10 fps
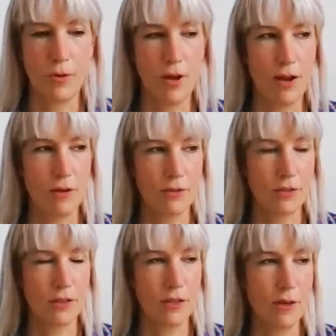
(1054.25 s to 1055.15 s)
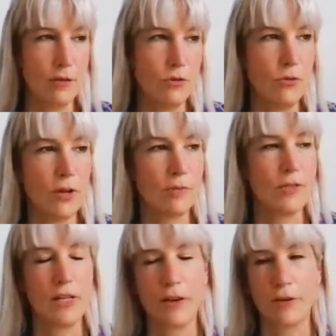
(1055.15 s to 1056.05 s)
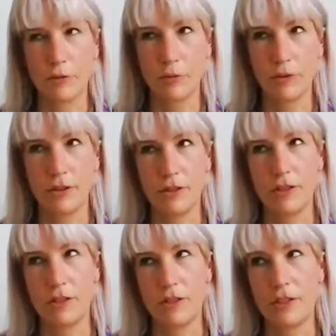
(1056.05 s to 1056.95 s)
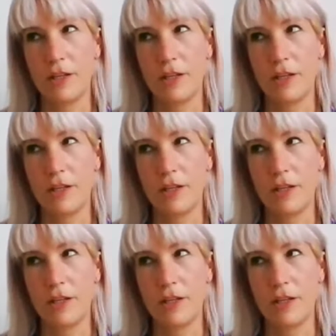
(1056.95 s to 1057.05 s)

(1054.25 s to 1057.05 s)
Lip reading: house and a new empty house where you're gonna